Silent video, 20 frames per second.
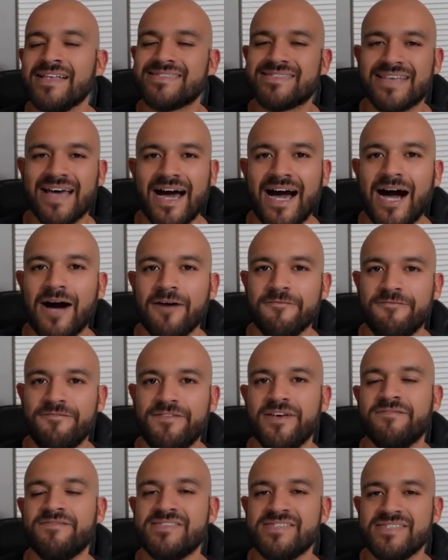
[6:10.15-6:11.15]
top
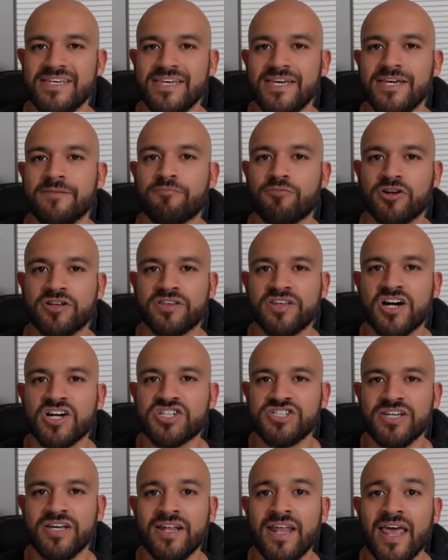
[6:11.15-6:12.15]
15
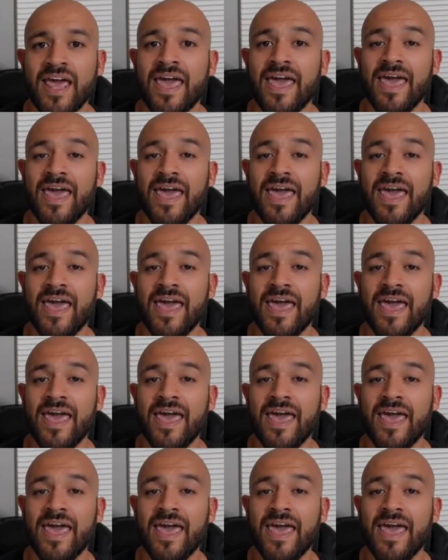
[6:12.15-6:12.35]
production